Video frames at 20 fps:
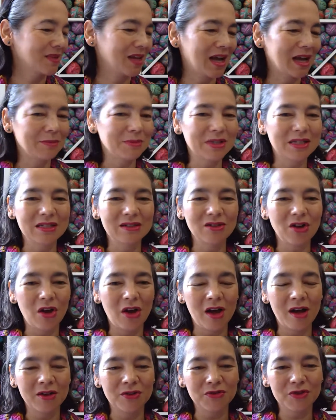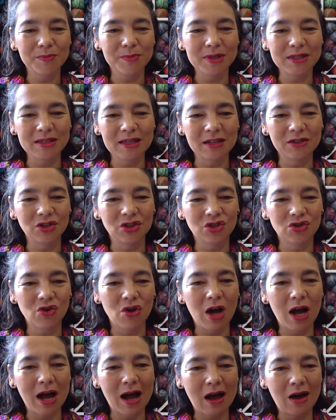I'm still not 100%
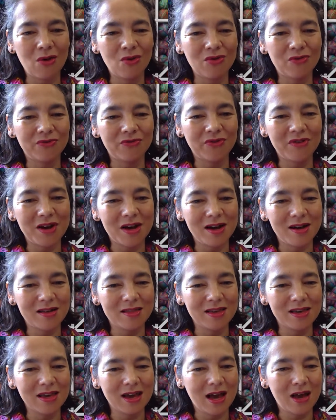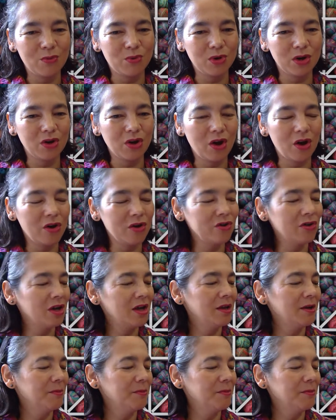sure how far the yarn will go,